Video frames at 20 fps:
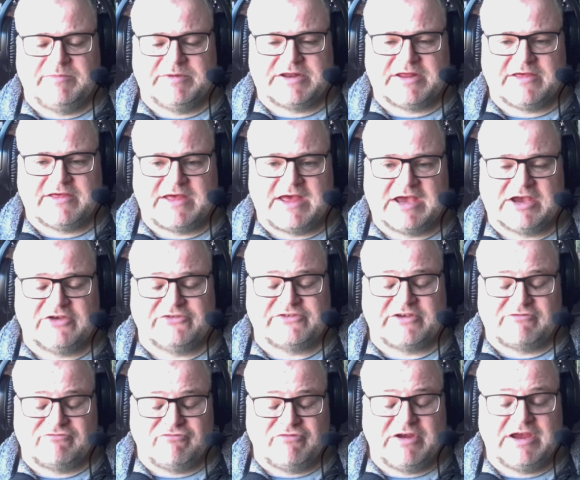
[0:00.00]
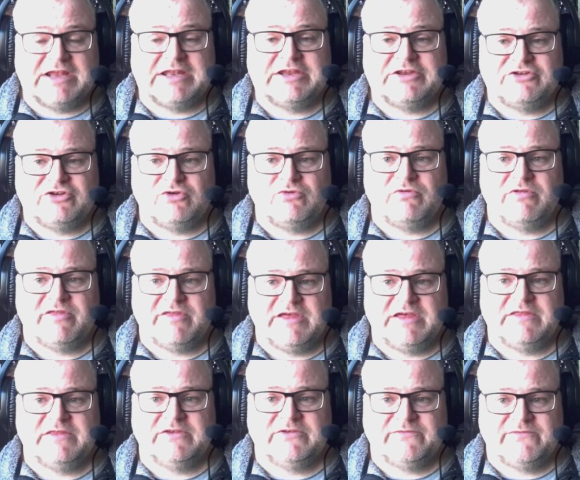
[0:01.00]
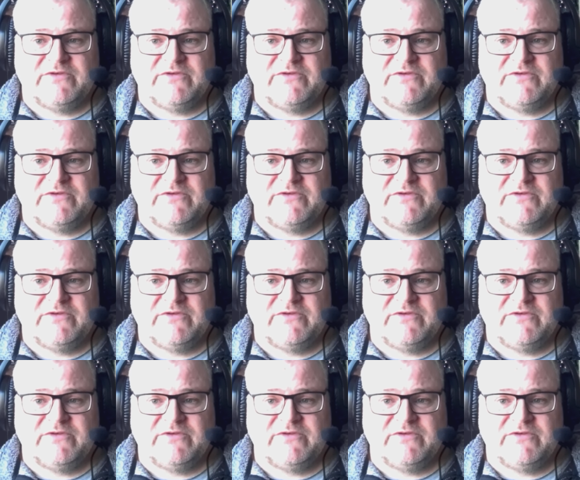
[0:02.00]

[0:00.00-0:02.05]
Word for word: But because I, I, I, really do think this